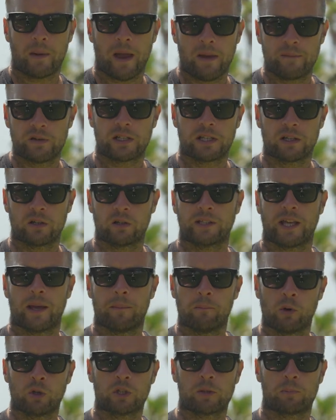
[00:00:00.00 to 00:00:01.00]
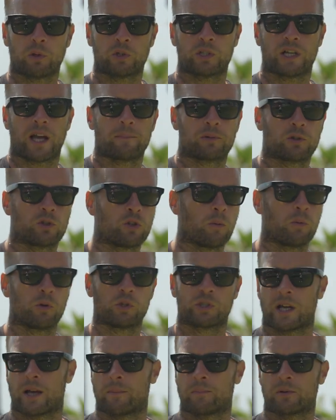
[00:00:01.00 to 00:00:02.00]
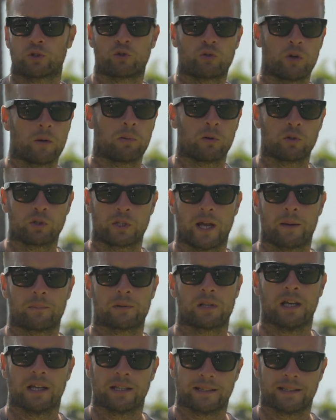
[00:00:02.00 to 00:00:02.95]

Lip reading: every single day, multiple jabs, double jabs, triple jabs,